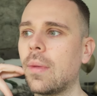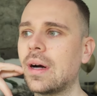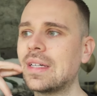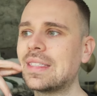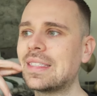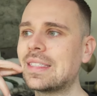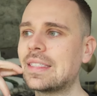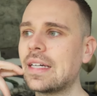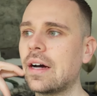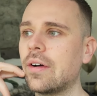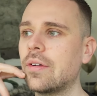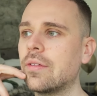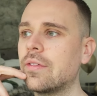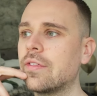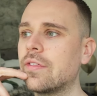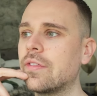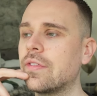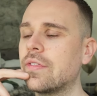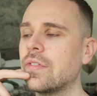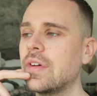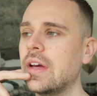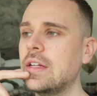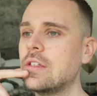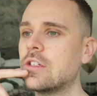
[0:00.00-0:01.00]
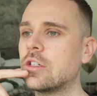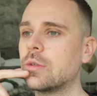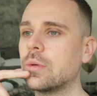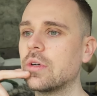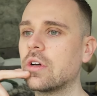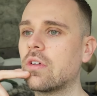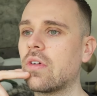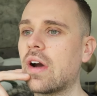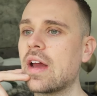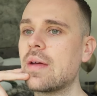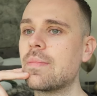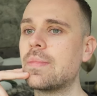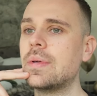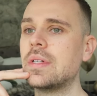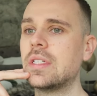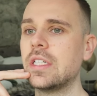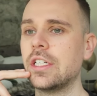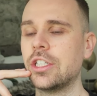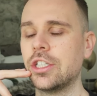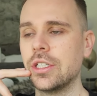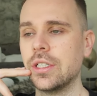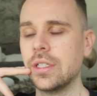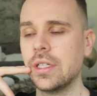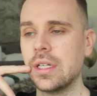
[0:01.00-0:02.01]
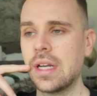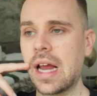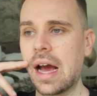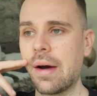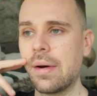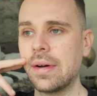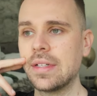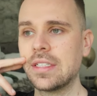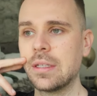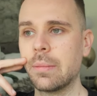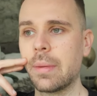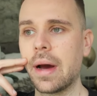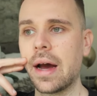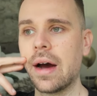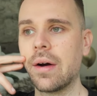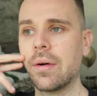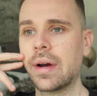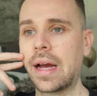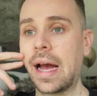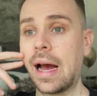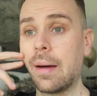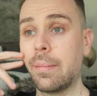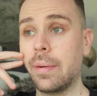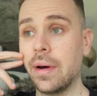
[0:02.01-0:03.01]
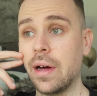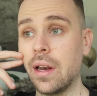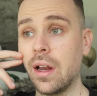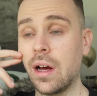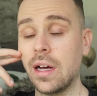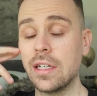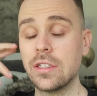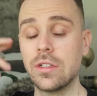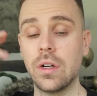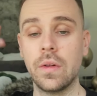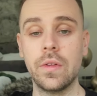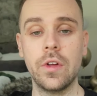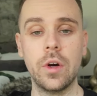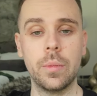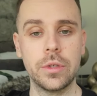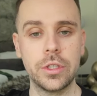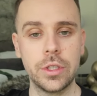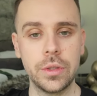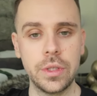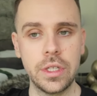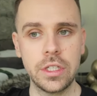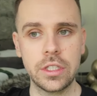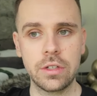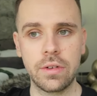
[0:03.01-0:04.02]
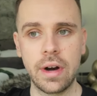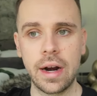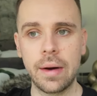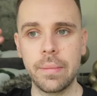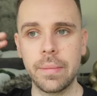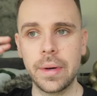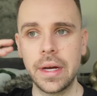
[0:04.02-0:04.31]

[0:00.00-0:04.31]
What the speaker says: myself into a great position. Now it's about capitalizing on the opportunities around